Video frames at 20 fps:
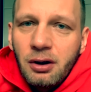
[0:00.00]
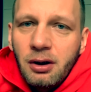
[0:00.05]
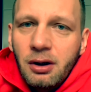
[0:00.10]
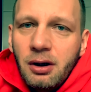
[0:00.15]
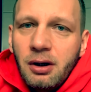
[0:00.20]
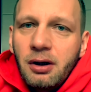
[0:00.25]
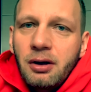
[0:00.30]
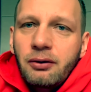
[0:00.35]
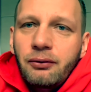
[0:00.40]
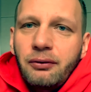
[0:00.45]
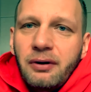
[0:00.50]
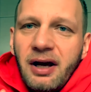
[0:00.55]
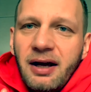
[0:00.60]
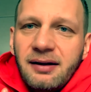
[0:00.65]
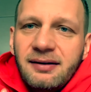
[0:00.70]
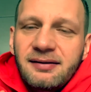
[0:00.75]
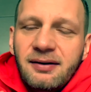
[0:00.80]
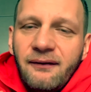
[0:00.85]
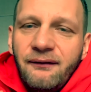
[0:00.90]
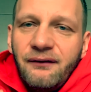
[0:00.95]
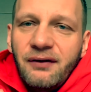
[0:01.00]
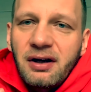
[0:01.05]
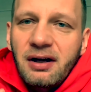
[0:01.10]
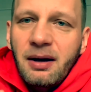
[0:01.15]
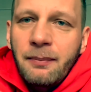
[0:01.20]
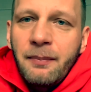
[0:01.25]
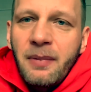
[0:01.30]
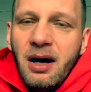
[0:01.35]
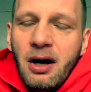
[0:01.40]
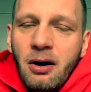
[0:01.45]
create something
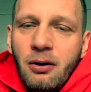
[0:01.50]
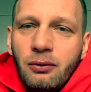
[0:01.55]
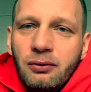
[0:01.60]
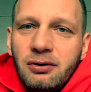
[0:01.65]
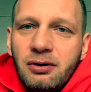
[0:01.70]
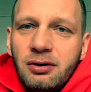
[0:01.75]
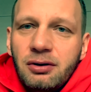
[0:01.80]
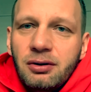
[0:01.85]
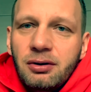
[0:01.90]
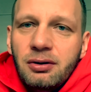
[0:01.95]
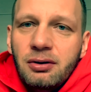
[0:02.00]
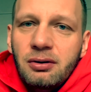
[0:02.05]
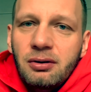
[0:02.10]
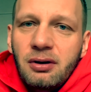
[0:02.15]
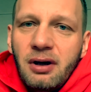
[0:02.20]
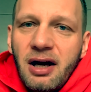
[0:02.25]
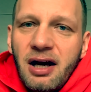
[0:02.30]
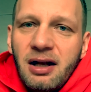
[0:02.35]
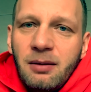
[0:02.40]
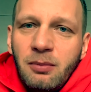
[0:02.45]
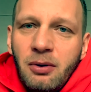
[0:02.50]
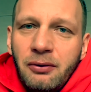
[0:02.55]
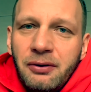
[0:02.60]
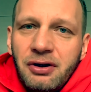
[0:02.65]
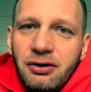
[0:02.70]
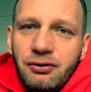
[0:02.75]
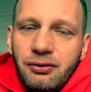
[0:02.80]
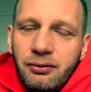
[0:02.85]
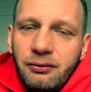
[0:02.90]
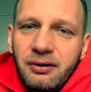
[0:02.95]
about elbow
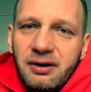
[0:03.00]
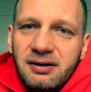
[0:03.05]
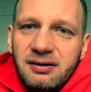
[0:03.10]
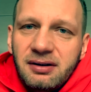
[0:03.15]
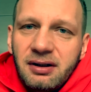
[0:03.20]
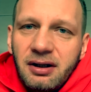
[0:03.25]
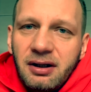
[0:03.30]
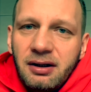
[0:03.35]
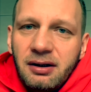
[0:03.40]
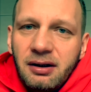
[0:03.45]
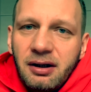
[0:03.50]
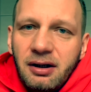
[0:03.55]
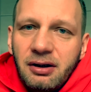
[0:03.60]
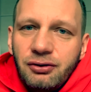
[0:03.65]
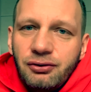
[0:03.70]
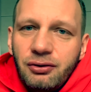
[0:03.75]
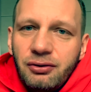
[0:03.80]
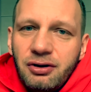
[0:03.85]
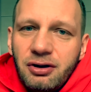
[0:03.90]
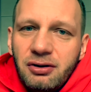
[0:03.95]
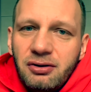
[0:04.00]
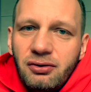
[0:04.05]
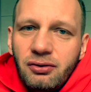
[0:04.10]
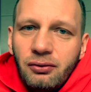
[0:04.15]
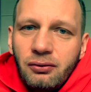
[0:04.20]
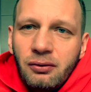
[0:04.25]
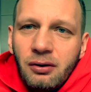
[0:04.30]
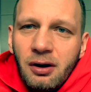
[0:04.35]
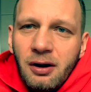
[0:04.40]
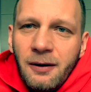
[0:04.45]
injuries in
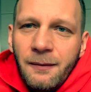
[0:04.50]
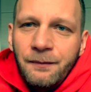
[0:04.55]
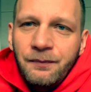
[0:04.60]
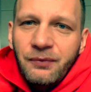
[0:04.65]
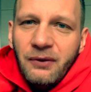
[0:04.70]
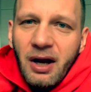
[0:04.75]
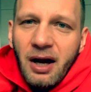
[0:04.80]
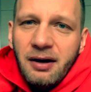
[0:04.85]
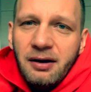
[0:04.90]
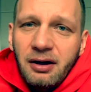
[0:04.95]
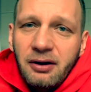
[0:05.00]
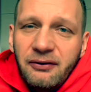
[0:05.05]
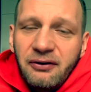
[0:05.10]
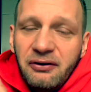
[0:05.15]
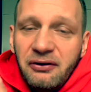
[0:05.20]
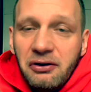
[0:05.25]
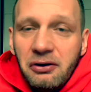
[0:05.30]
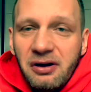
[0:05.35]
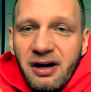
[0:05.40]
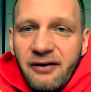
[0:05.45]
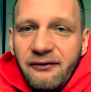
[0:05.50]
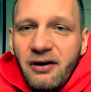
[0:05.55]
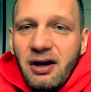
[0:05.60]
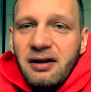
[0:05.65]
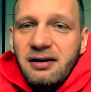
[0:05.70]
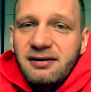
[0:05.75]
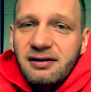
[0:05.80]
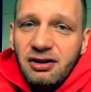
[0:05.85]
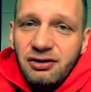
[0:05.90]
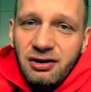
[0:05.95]
jiu-jitsu, and if you have any
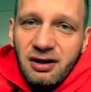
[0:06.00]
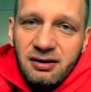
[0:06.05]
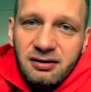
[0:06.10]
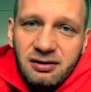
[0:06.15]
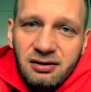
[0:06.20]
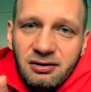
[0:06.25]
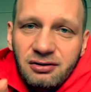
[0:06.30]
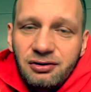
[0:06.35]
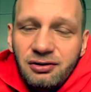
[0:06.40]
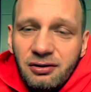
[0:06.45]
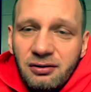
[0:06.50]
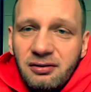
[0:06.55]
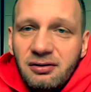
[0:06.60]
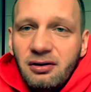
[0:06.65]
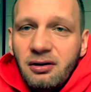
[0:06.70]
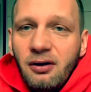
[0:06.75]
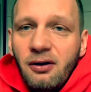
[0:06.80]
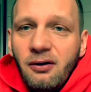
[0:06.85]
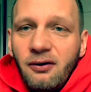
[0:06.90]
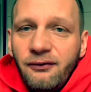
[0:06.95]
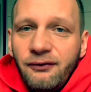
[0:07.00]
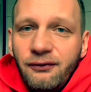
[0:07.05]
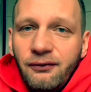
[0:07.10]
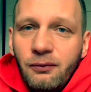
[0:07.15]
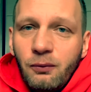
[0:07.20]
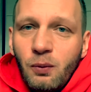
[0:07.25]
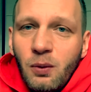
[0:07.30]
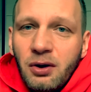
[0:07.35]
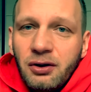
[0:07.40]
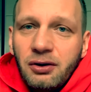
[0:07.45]
suggestions of
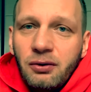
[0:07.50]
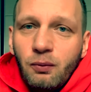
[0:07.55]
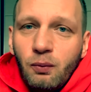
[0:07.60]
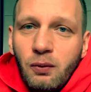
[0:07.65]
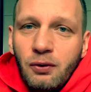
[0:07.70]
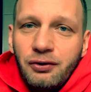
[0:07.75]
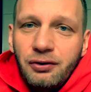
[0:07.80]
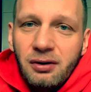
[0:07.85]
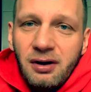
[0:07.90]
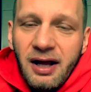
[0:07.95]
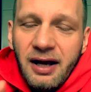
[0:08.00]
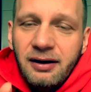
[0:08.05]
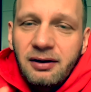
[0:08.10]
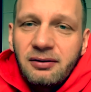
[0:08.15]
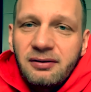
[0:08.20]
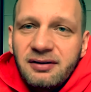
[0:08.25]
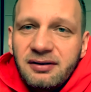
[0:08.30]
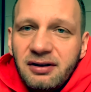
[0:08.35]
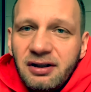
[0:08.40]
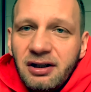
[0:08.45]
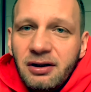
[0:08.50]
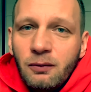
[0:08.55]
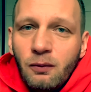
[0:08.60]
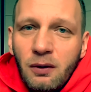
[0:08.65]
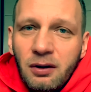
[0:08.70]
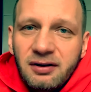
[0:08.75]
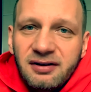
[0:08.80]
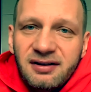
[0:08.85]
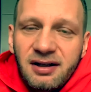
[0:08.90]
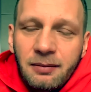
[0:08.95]
what would you like to see,
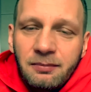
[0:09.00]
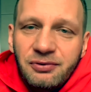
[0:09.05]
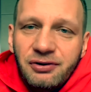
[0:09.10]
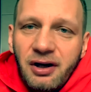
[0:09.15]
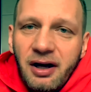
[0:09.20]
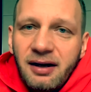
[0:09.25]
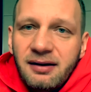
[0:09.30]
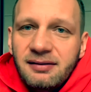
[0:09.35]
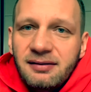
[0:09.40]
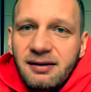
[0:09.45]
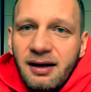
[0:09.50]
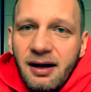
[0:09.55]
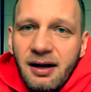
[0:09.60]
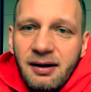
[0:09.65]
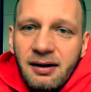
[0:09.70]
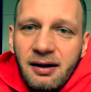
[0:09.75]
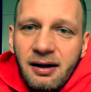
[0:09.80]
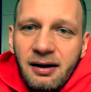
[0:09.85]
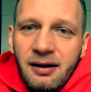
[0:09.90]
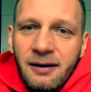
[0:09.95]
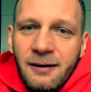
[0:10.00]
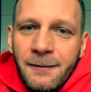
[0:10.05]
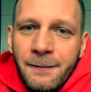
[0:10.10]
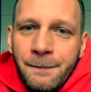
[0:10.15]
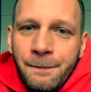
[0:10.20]
what subjects, and